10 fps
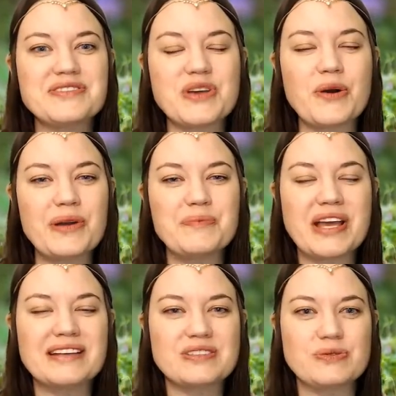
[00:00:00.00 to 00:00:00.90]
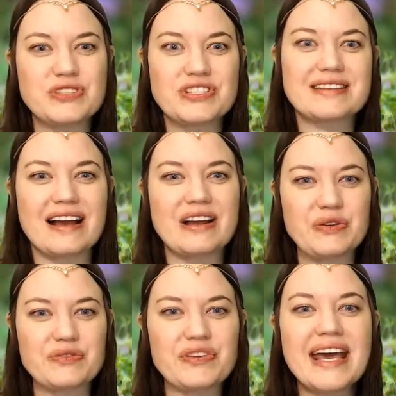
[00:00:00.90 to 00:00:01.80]
So it makes you just kind
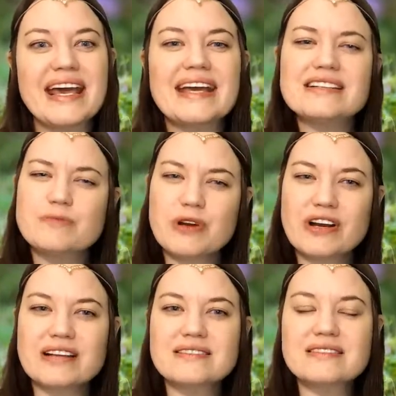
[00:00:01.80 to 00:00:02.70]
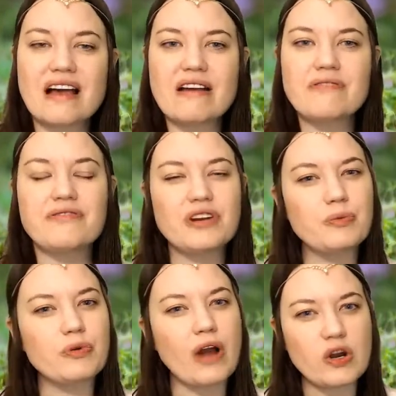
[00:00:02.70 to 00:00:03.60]
of experience life in a
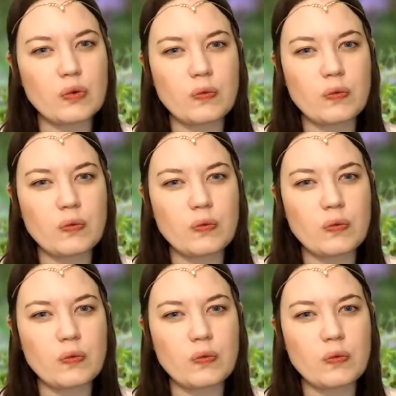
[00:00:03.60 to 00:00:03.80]
brighter